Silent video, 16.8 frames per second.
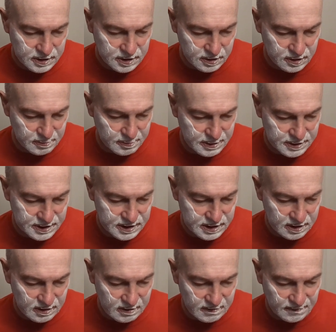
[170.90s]
tube
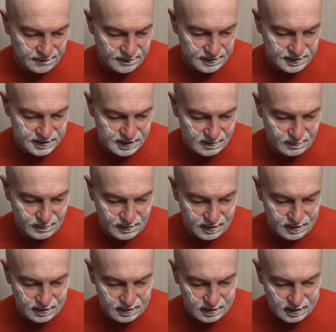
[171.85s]
itself or
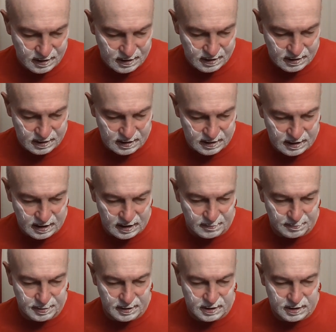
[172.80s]
somewhere. It had
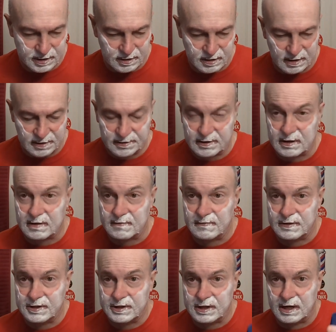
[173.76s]
a picture, I think,
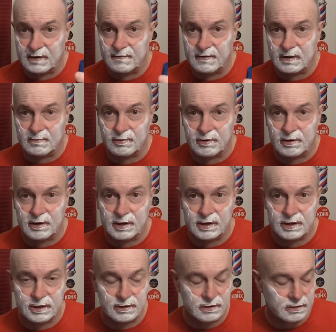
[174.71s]
of a shaving
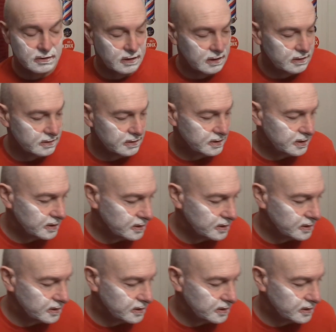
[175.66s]
brush and